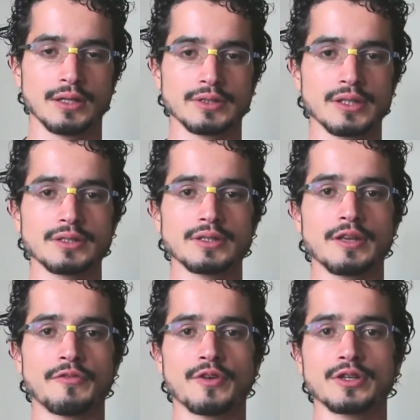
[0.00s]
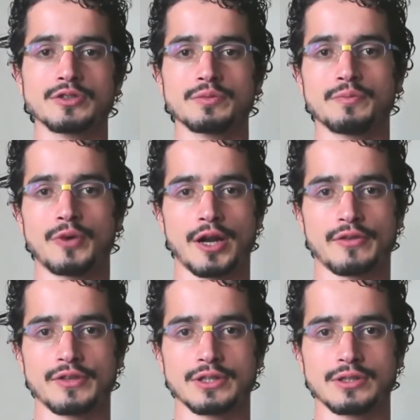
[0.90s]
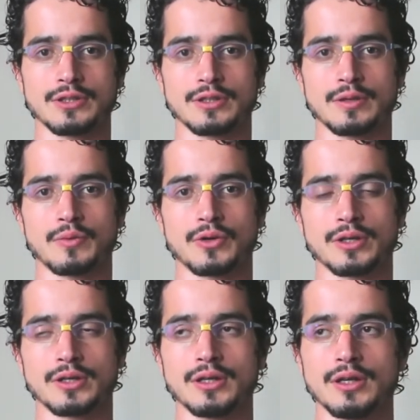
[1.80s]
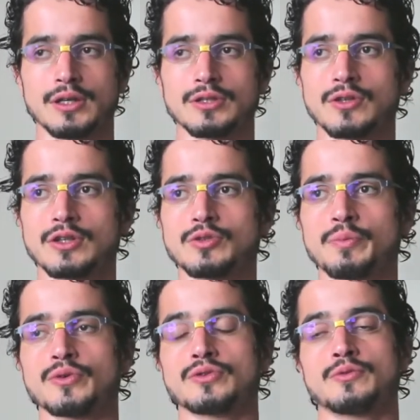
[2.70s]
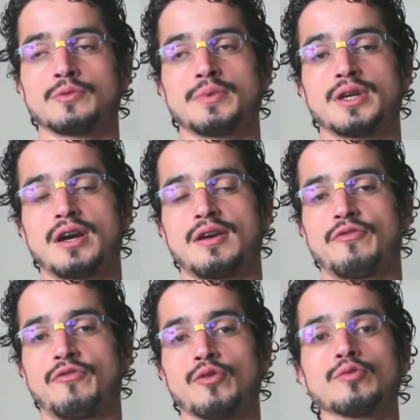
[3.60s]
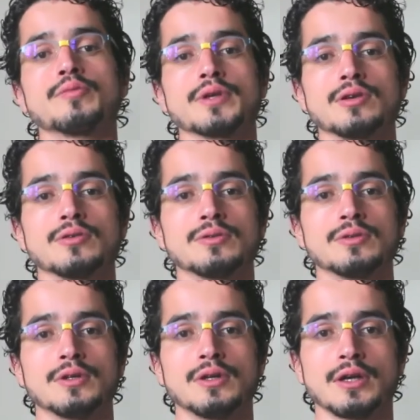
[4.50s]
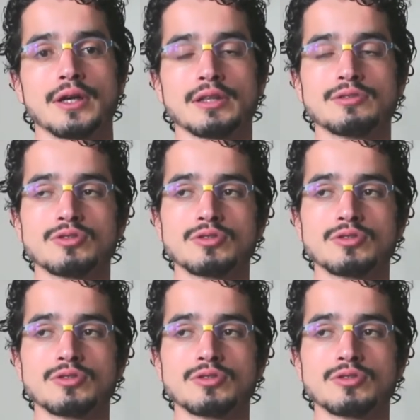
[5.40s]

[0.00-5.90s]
Since the first breakfast in the morning is not supposed to be a full meal, it